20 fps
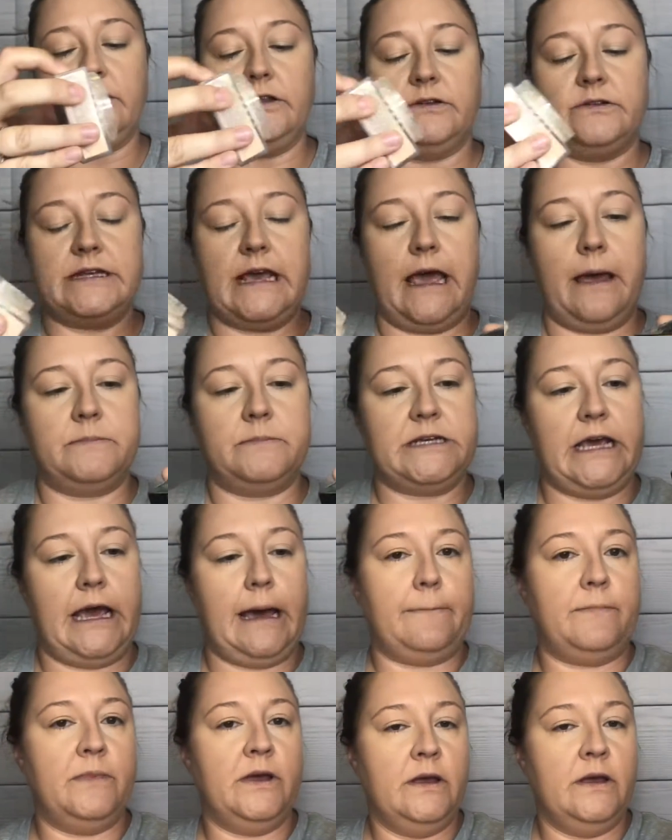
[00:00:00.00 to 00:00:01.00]
it a little tap
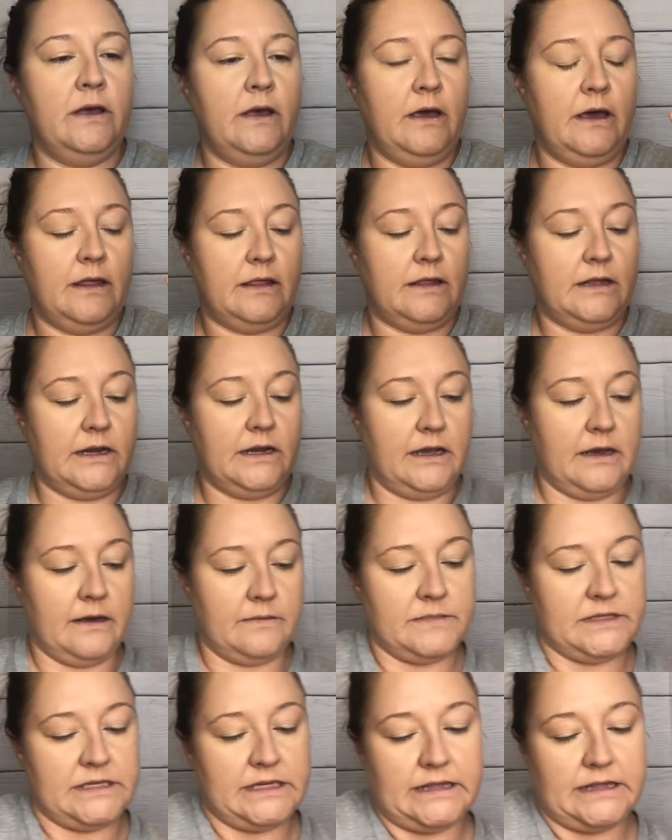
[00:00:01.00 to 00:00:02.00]
tap, and then it
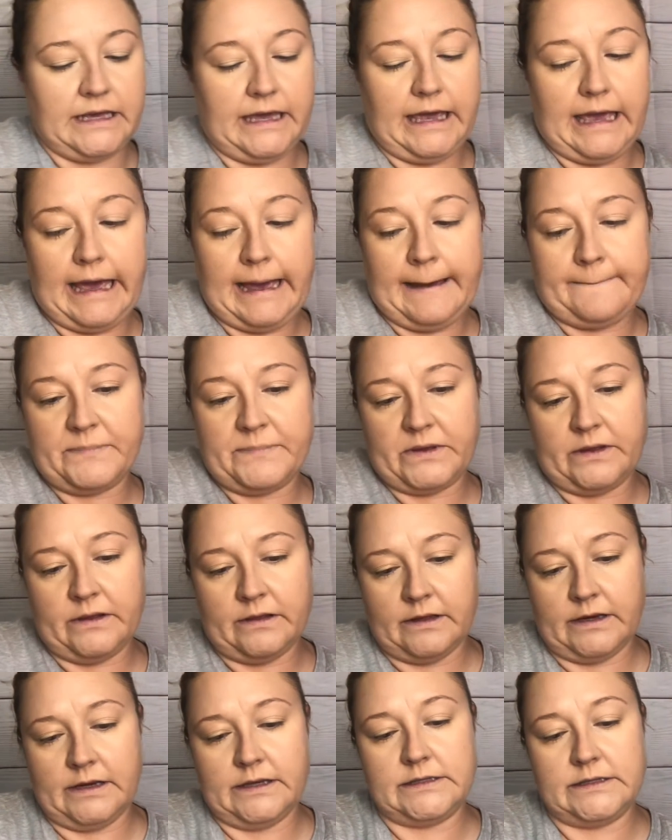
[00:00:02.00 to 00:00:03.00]
comes in the cap,
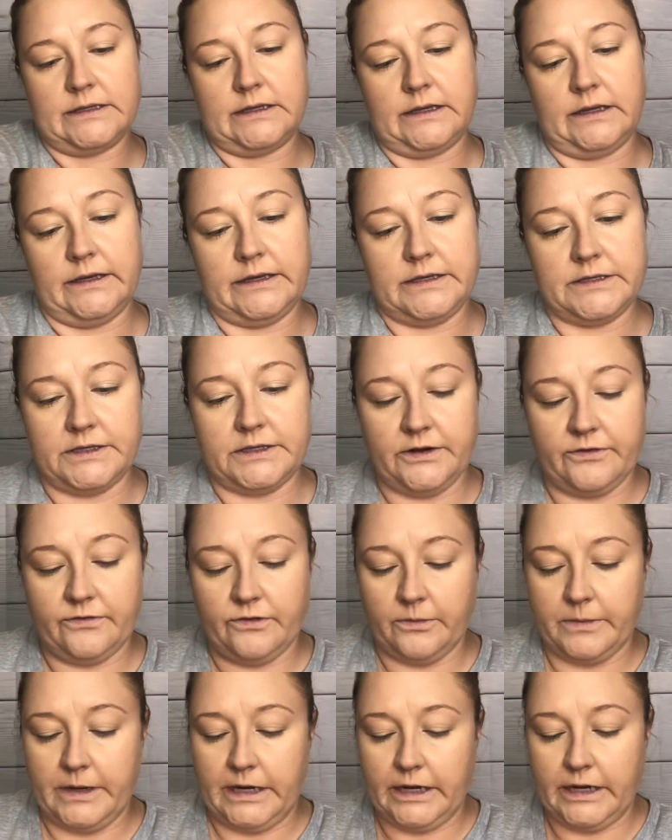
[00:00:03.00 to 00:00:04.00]
and then it's a little easier
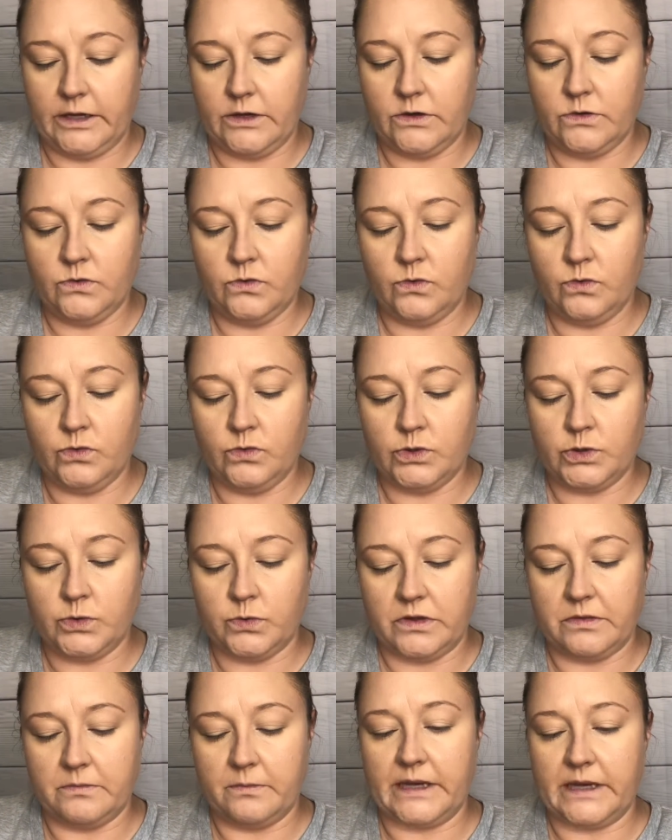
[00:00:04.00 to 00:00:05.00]
for me to use
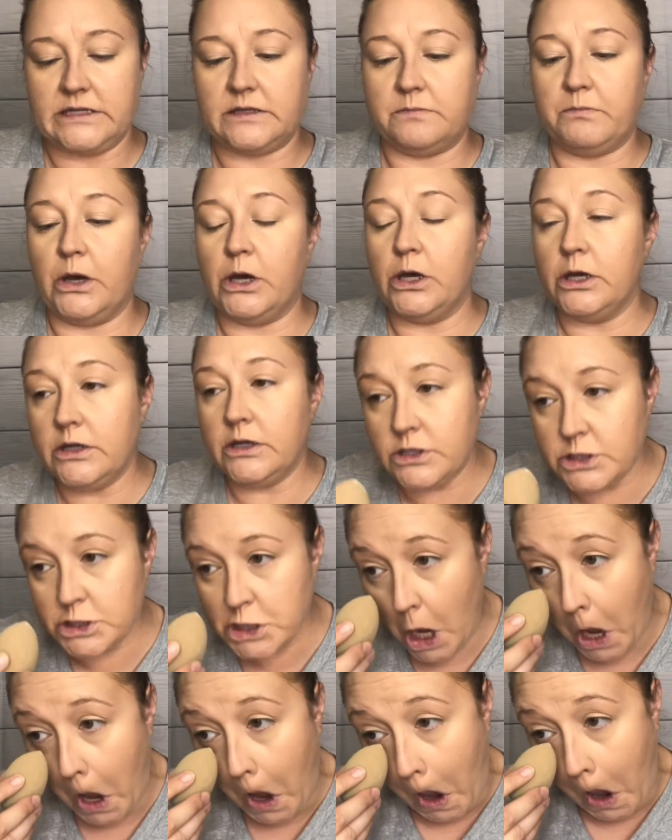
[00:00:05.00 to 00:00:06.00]
with my sponge.